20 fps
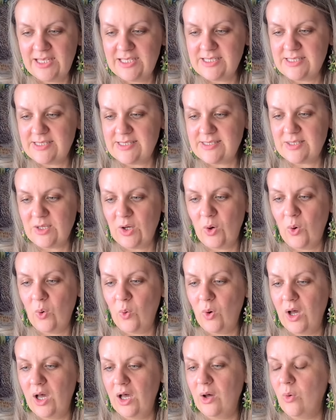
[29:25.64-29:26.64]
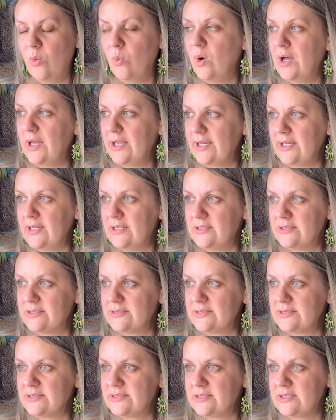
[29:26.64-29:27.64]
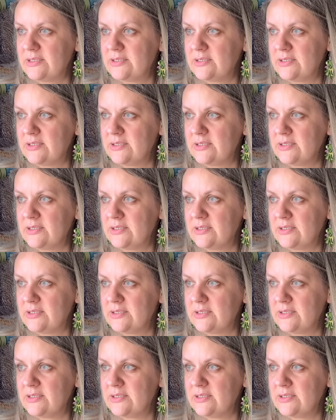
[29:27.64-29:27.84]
So, what else?